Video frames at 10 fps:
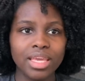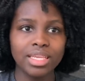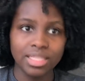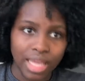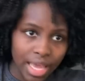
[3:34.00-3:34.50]

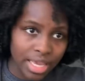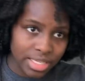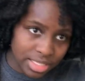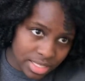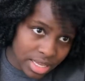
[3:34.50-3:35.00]
it
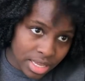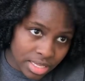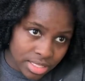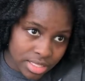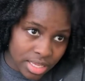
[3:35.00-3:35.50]
lasts,
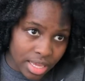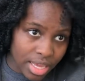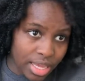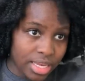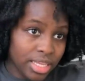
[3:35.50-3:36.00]

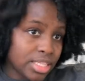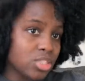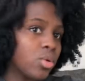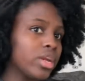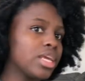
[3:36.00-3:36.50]
and
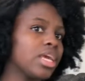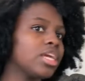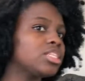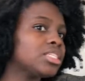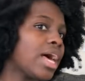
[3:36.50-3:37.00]
it's 20 inches.